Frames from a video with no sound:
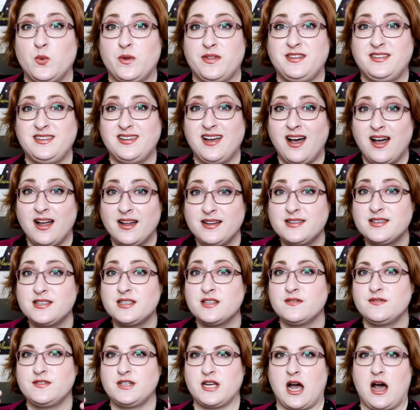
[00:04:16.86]
with tons
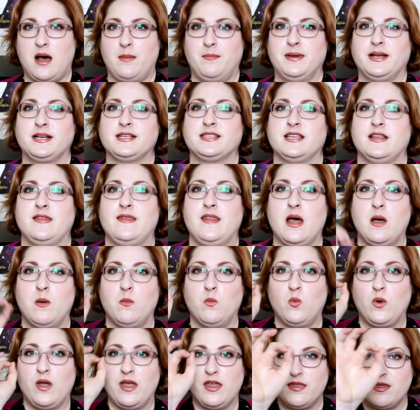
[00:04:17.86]
of topics in
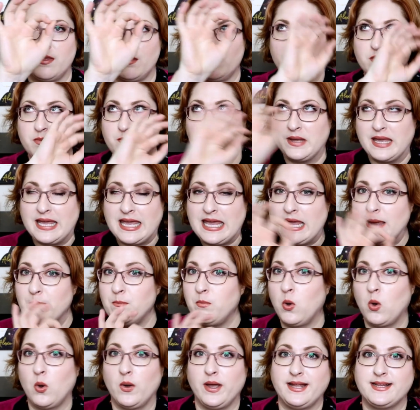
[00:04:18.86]
them with key
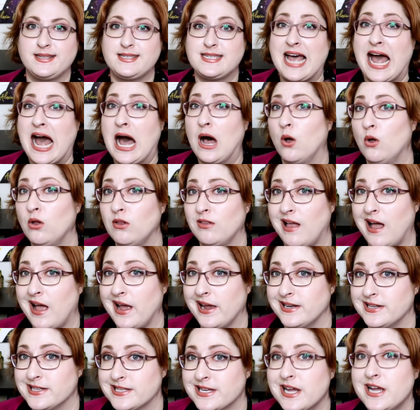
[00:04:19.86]
points
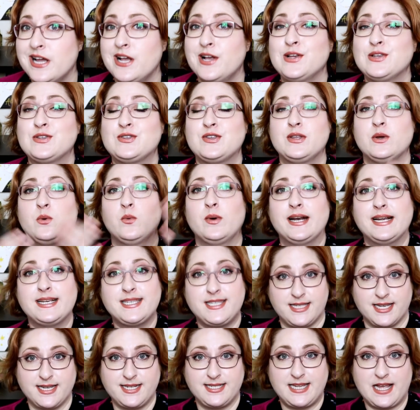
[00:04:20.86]
outlined so that when I
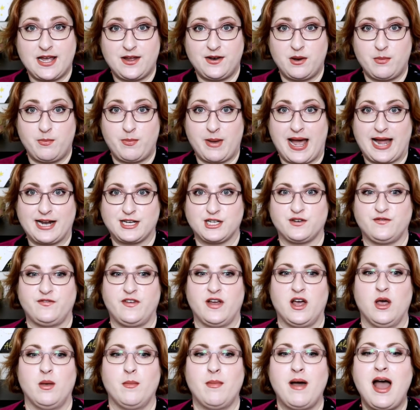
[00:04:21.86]
sit down to batch
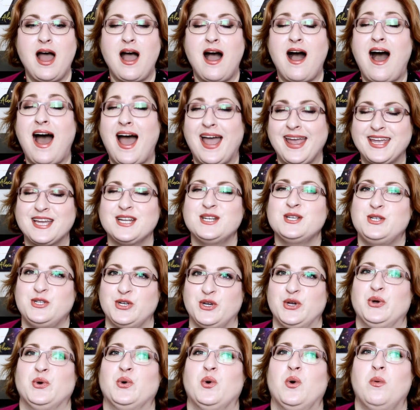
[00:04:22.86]
film, I can
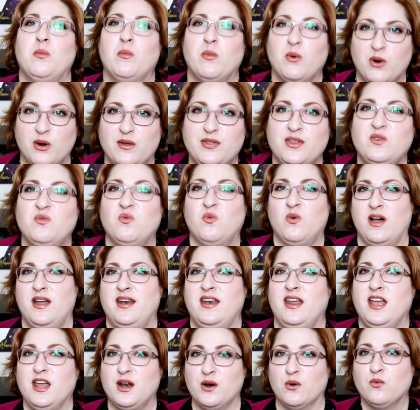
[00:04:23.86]
do more than
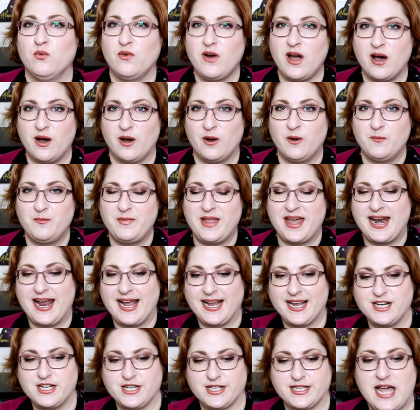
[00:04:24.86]
one in a row and I
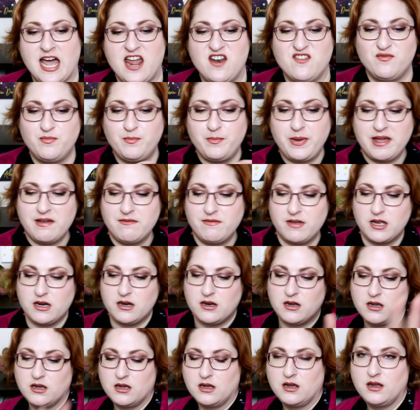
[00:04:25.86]
can just kind of pivot